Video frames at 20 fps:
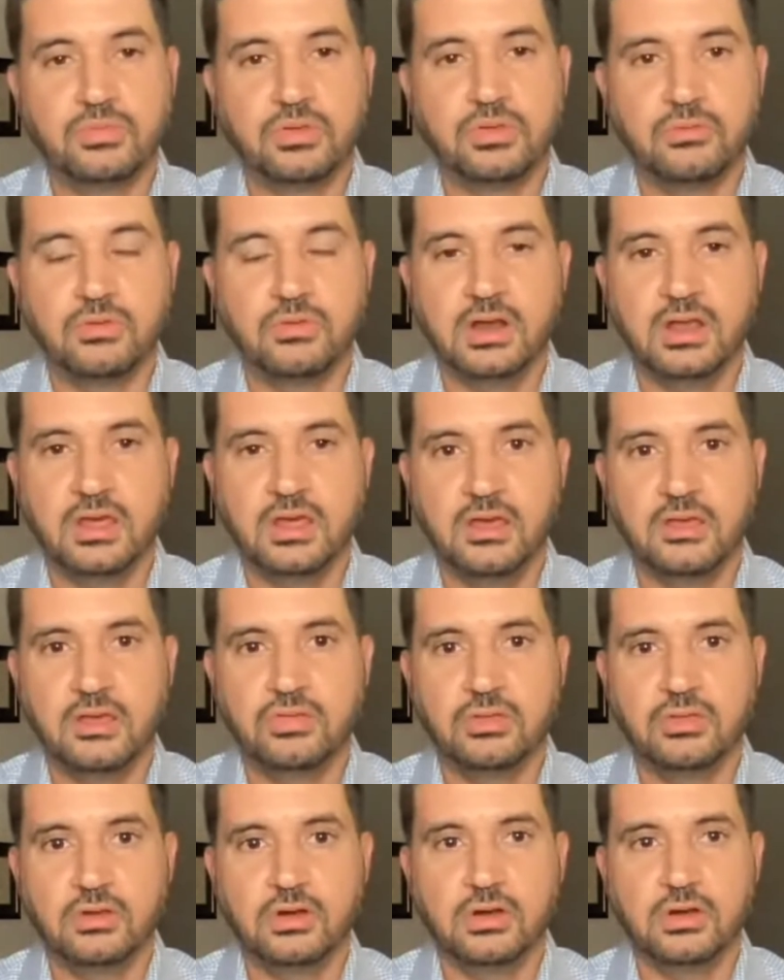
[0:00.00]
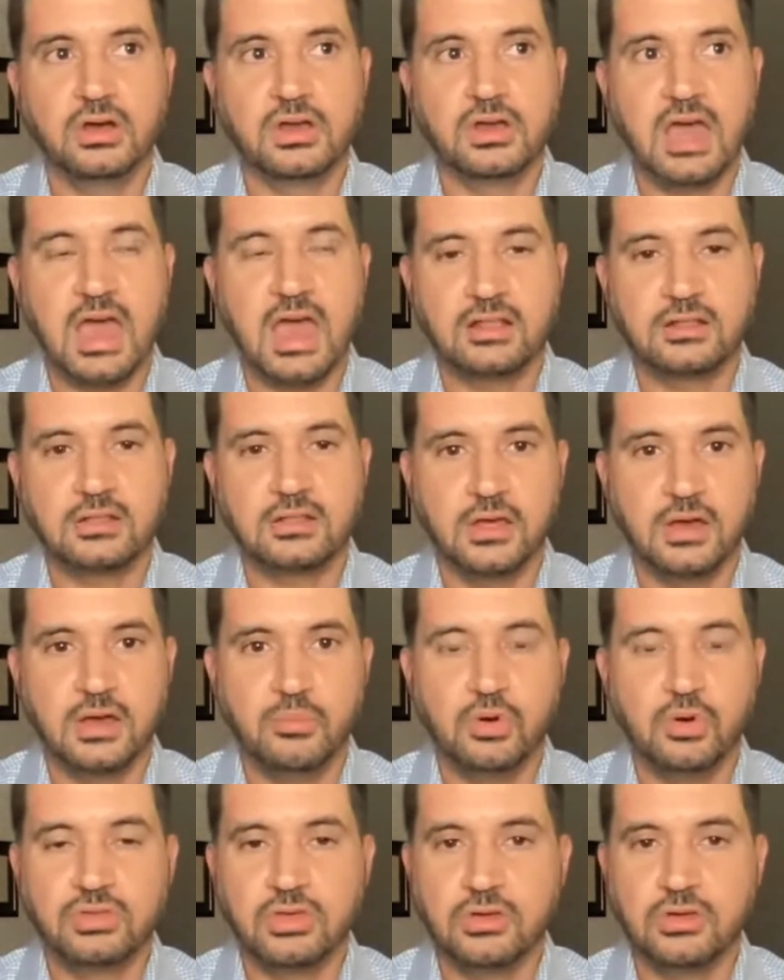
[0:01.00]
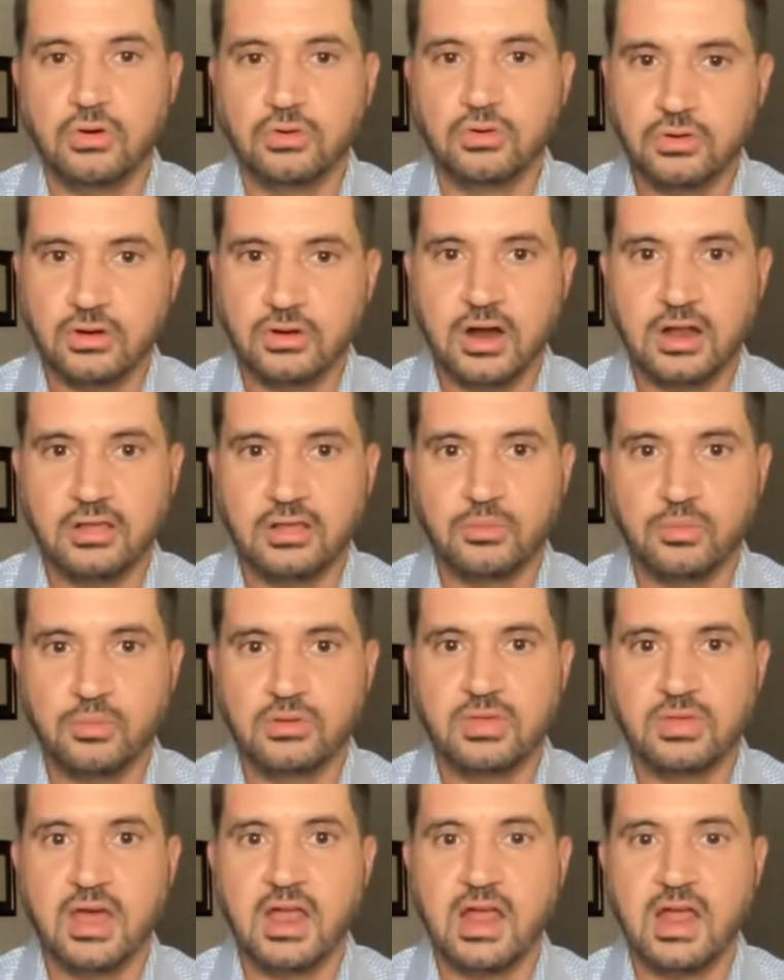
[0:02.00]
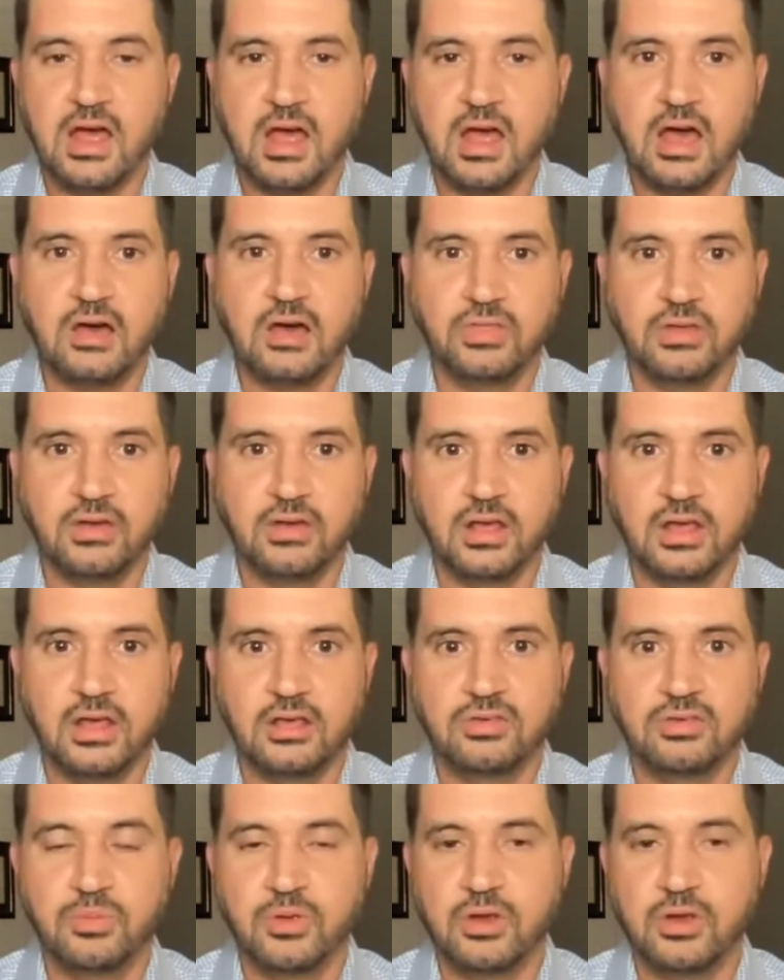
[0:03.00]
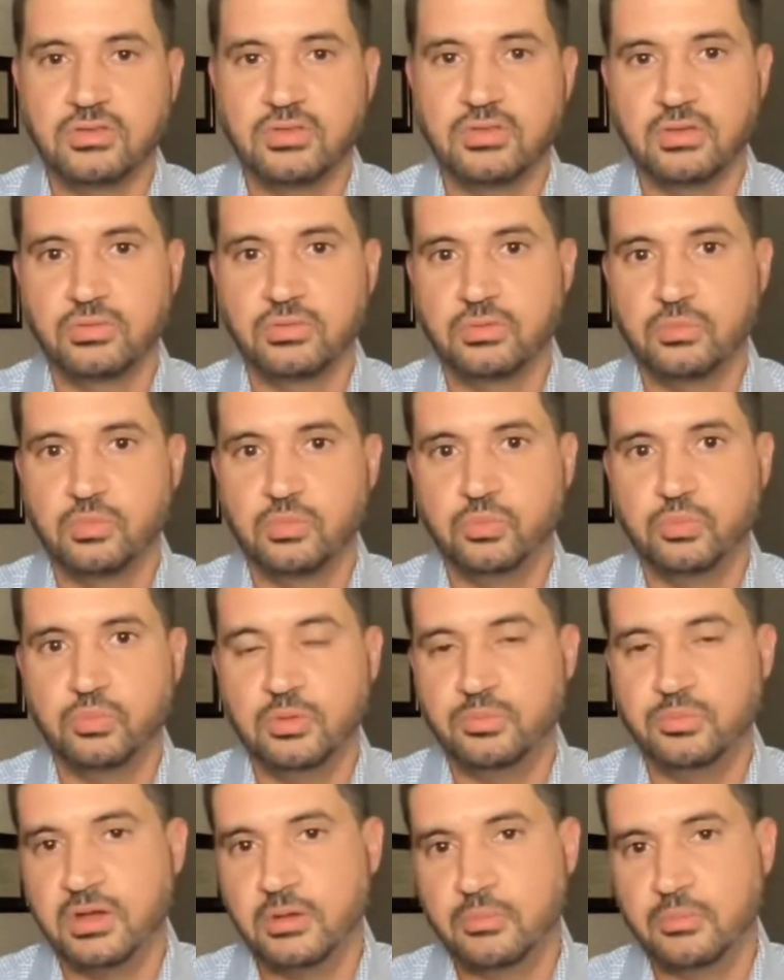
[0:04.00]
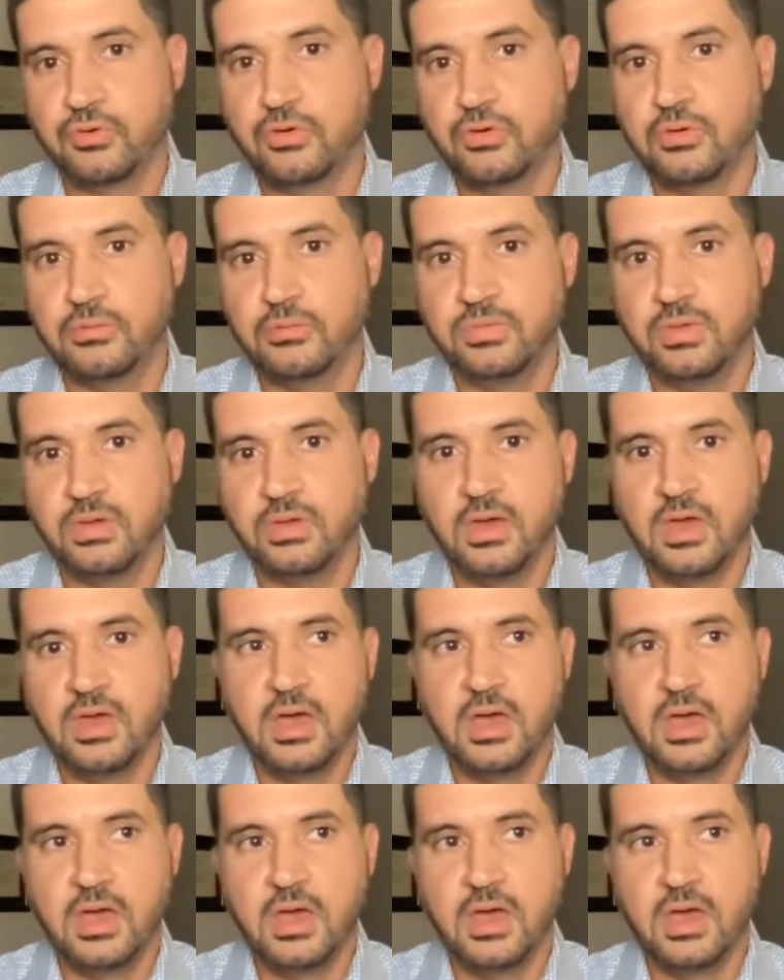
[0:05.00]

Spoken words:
to really look at the multicultural customers and how the experiences would be improved.